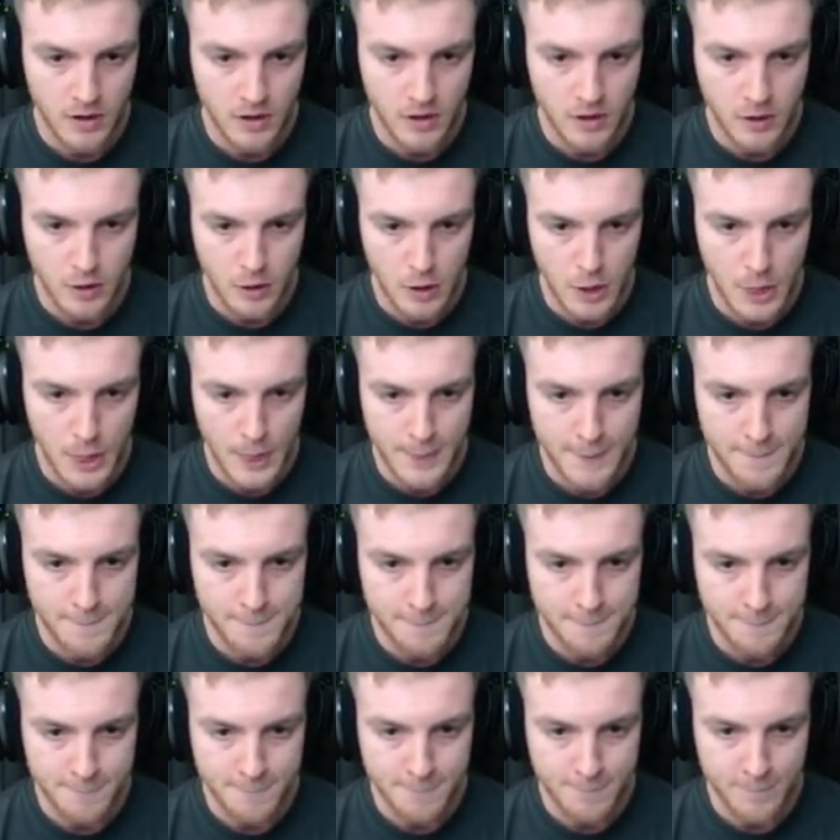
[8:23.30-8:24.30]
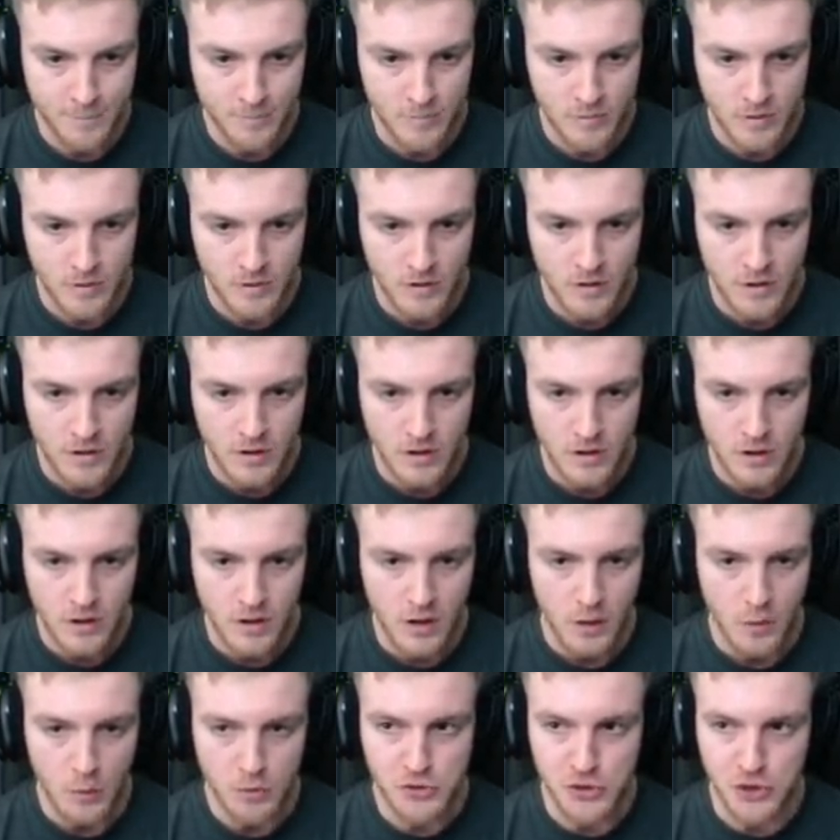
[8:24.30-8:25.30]
I'm
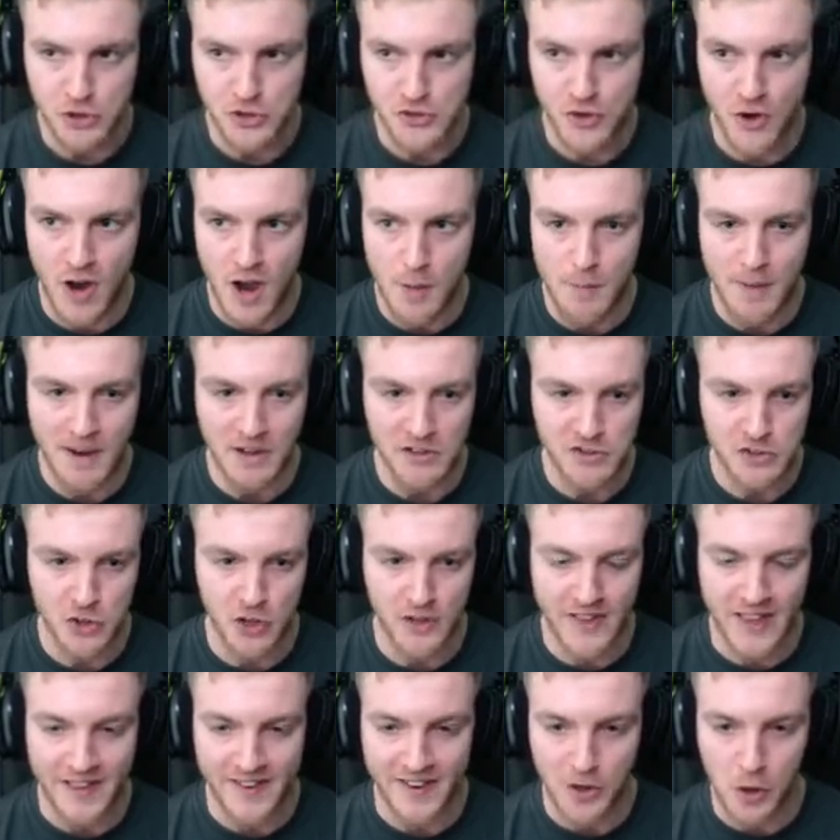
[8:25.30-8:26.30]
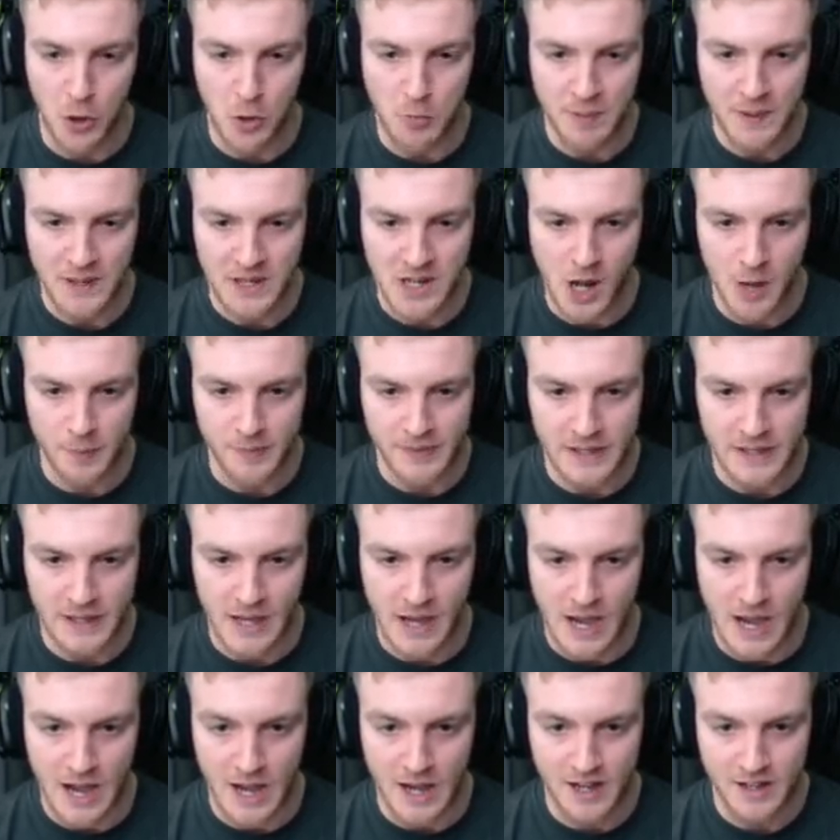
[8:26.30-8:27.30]
just gonna try and make sure that they don't pick up
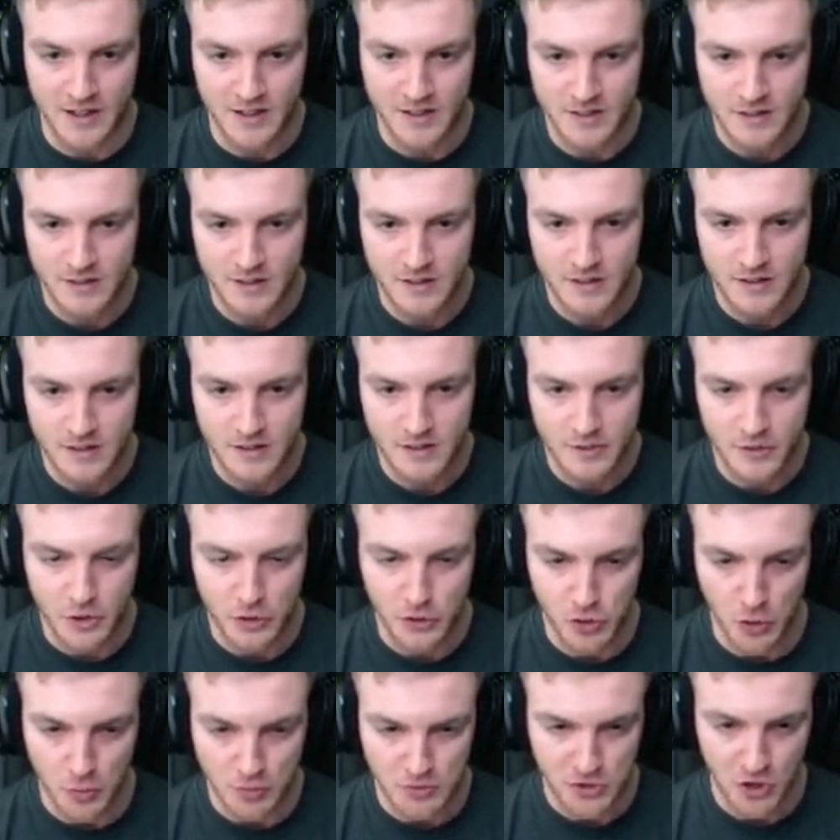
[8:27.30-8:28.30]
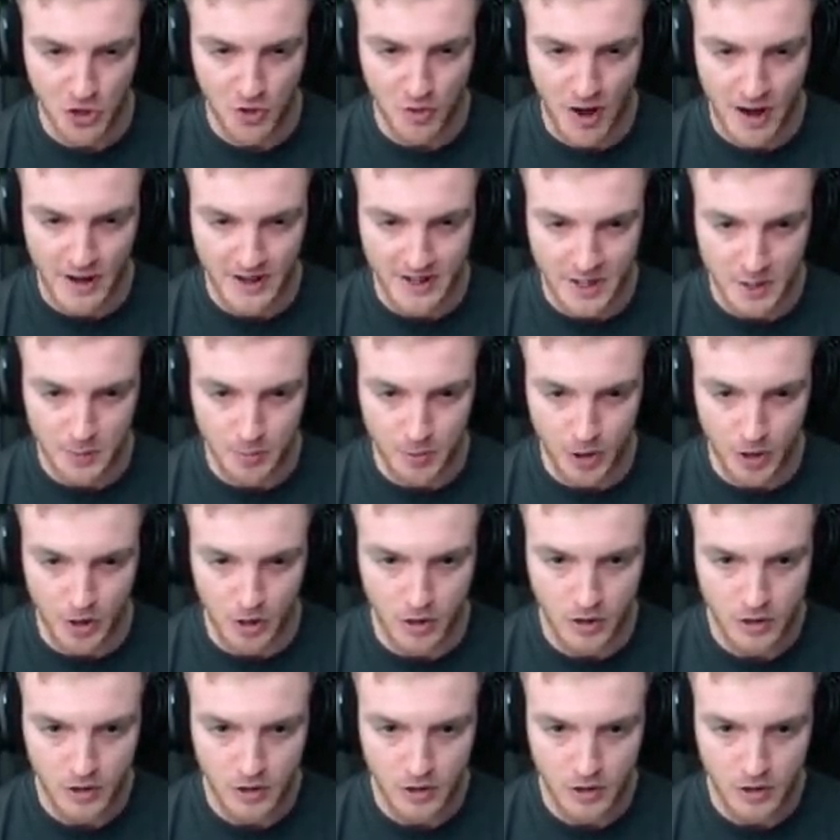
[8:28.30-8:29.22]
the uh, the drop shot right here, bro.